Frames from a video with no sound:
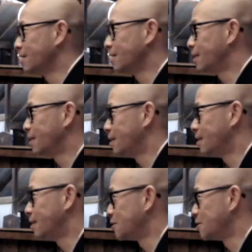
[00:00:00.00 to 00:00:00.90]
turned
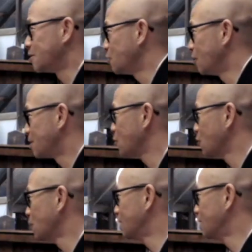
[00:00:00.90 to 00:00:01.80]
into
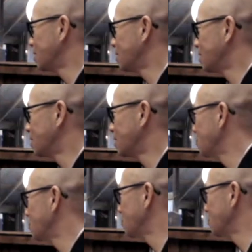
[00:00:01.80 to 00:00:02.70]
they turned to